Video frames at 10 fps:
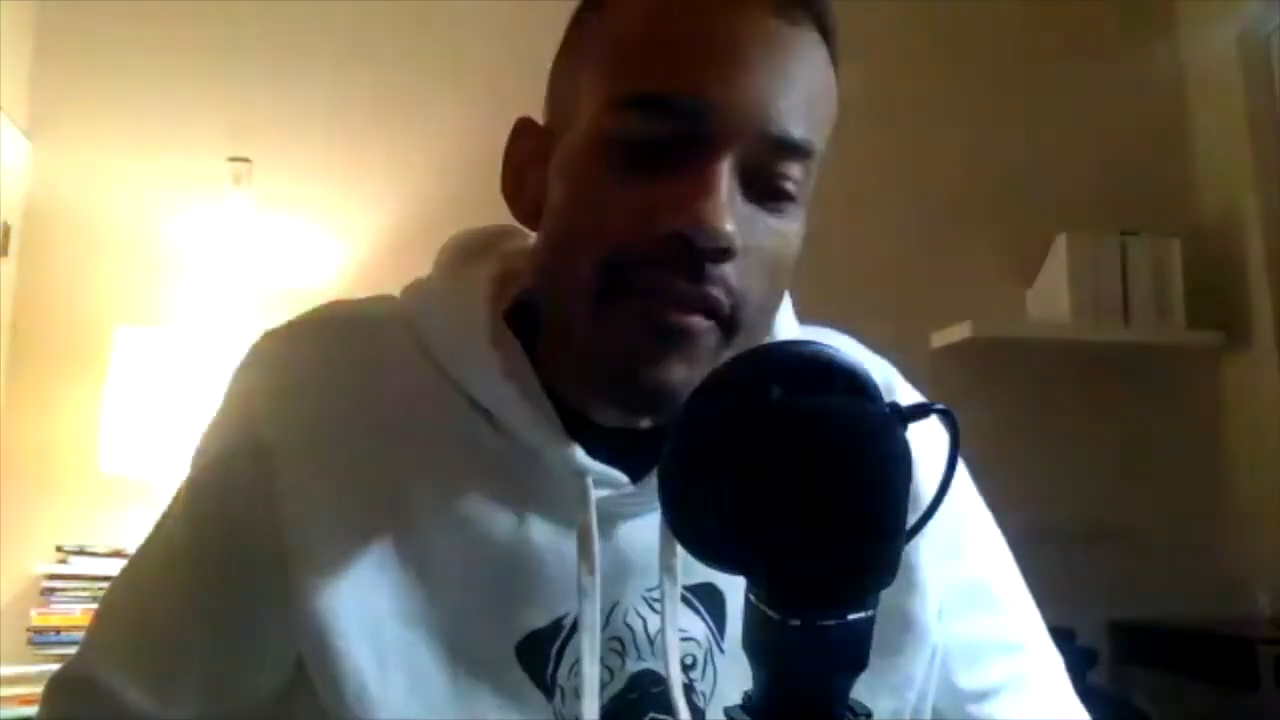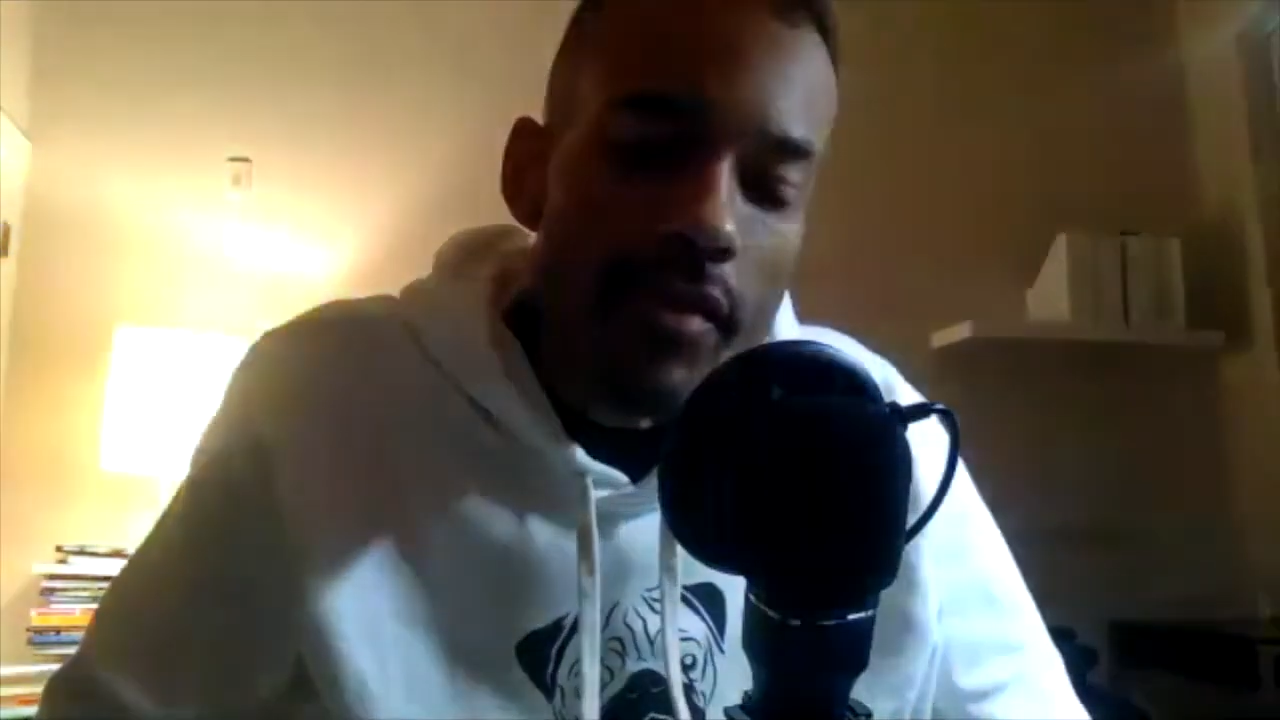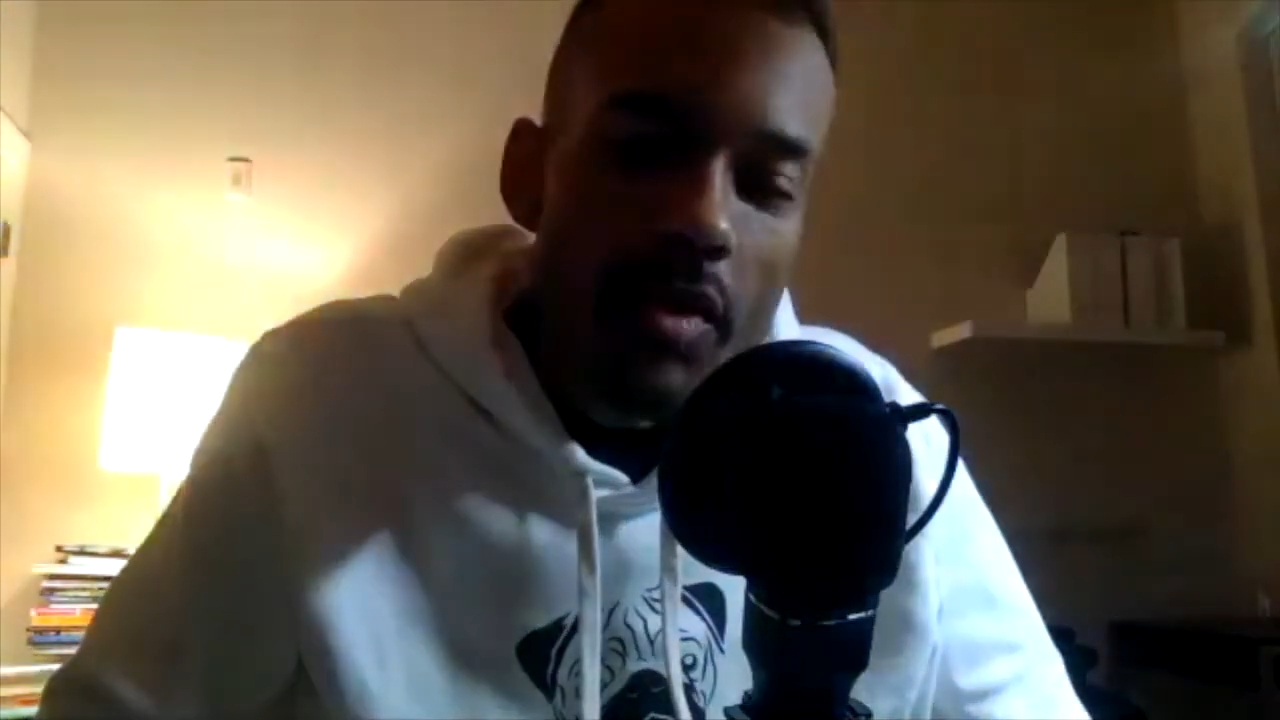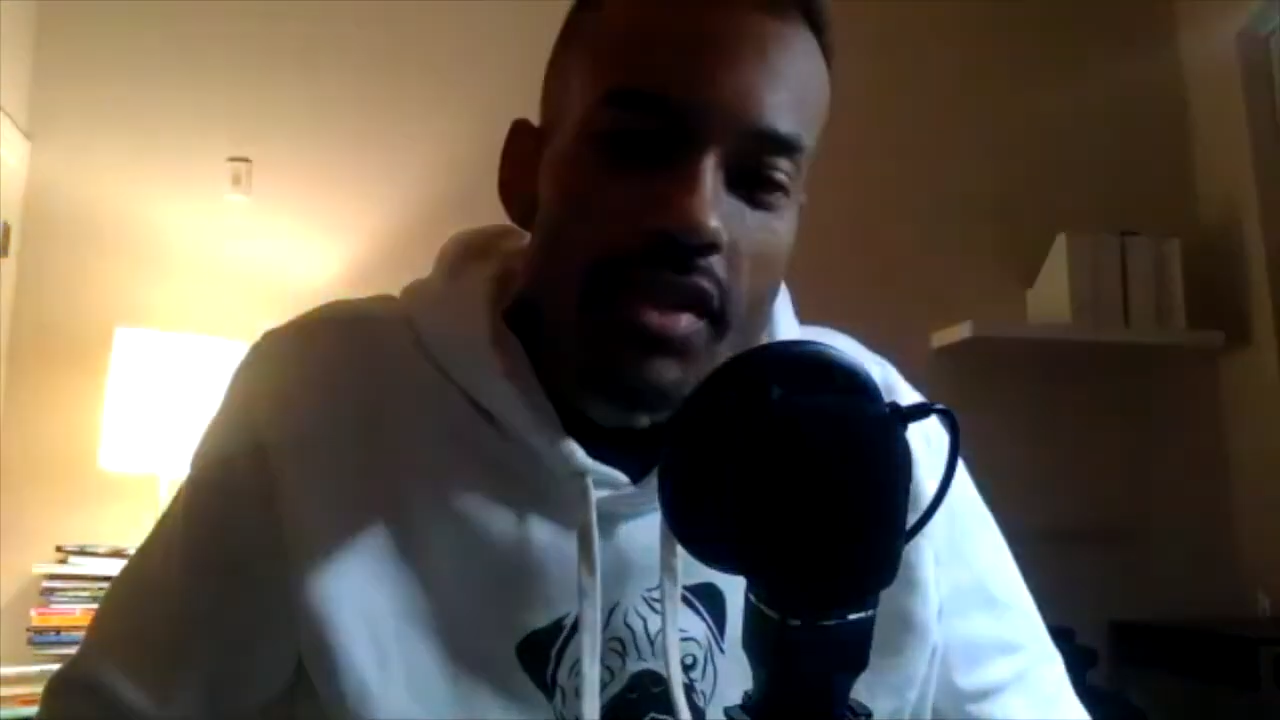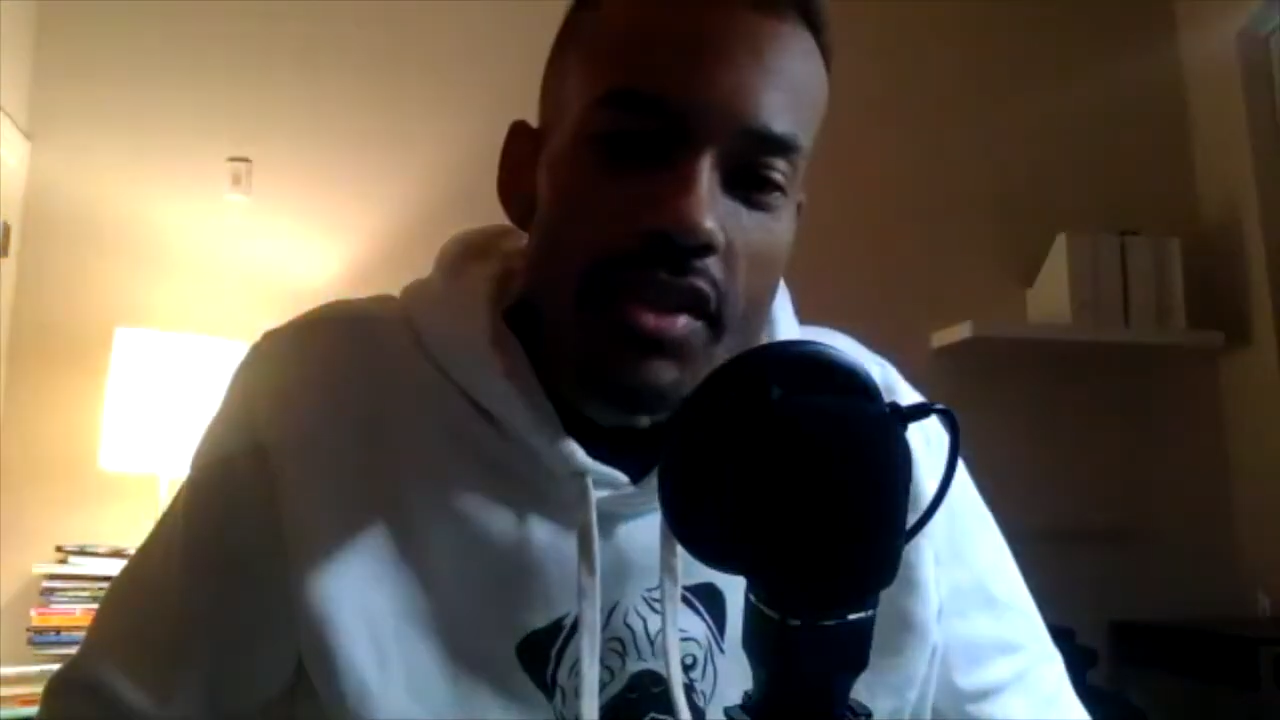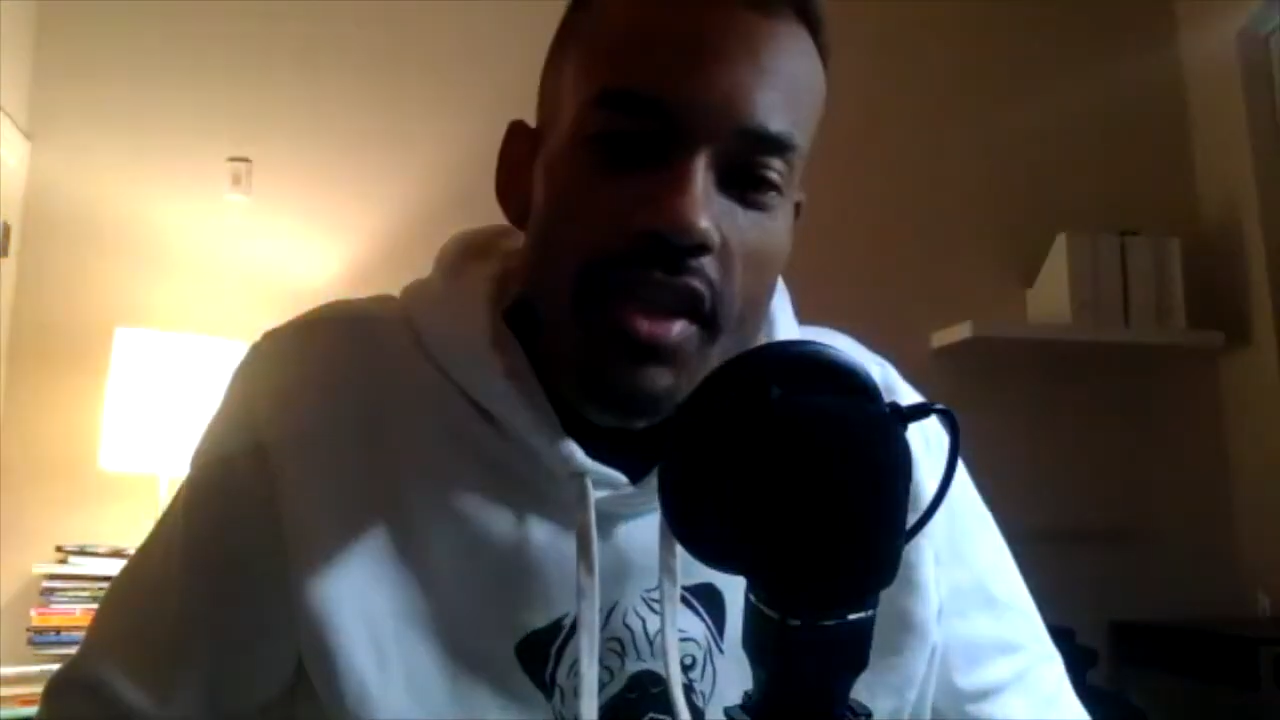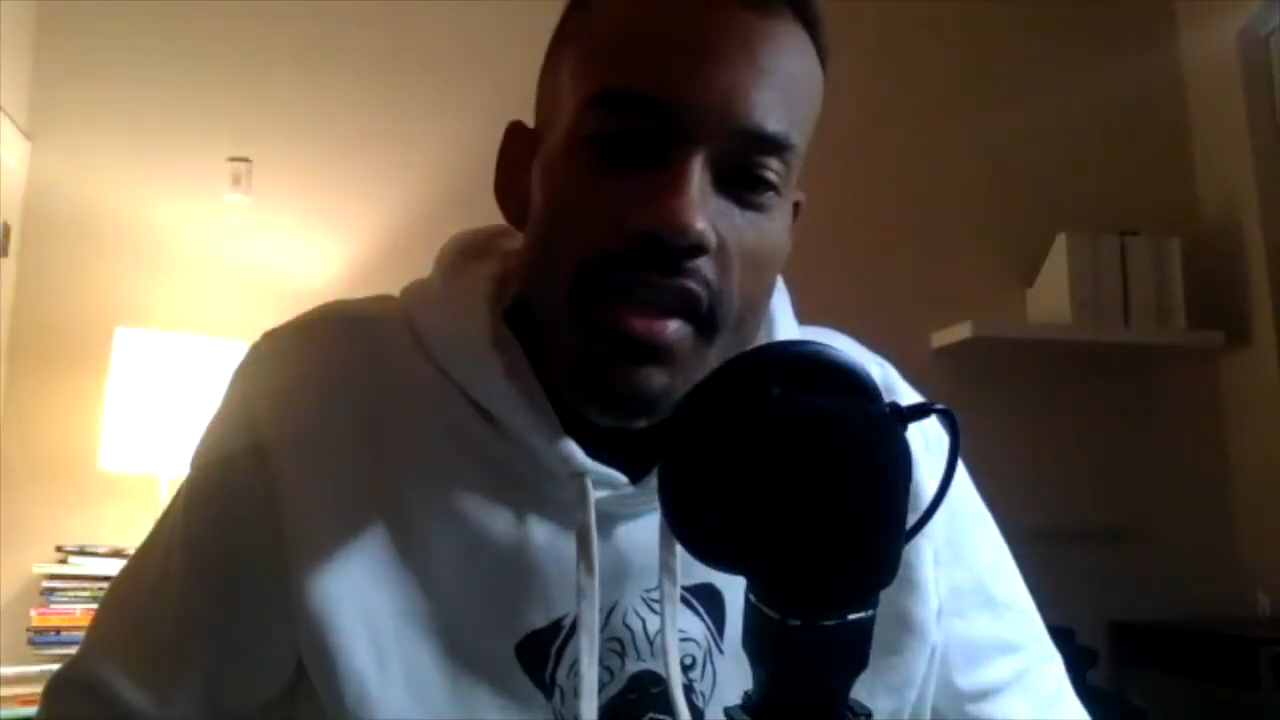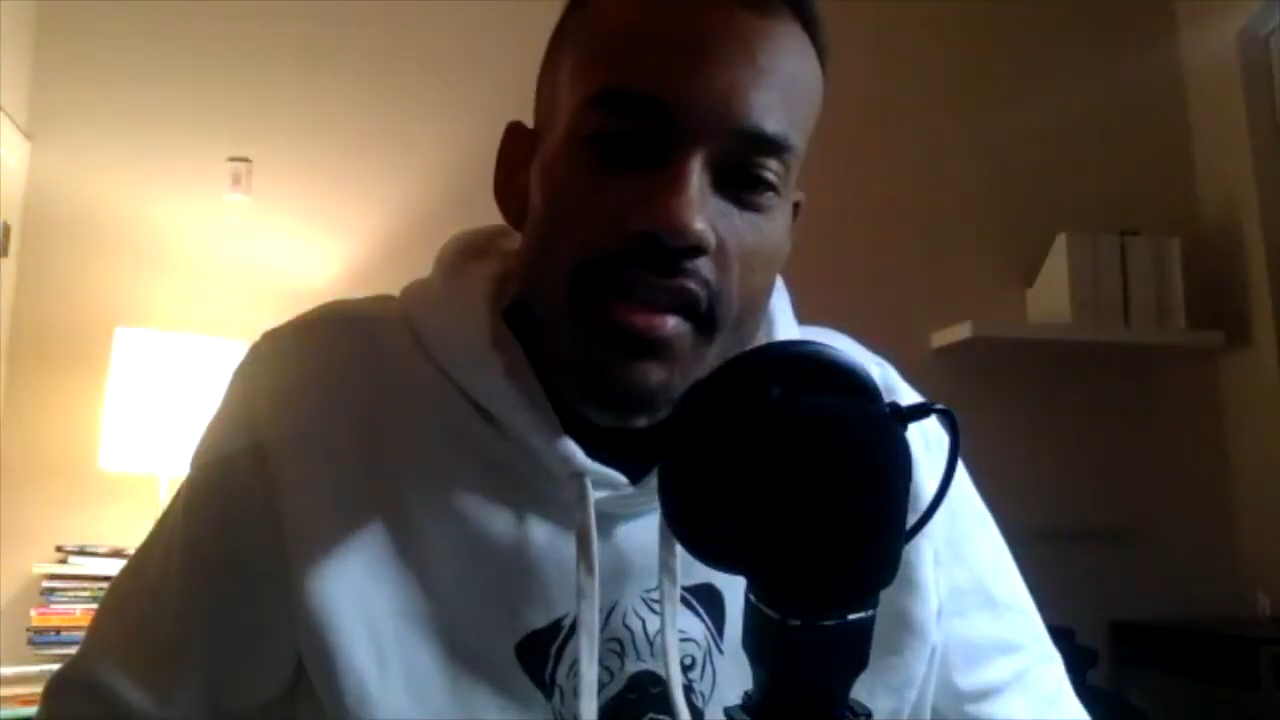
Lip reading: folks a chance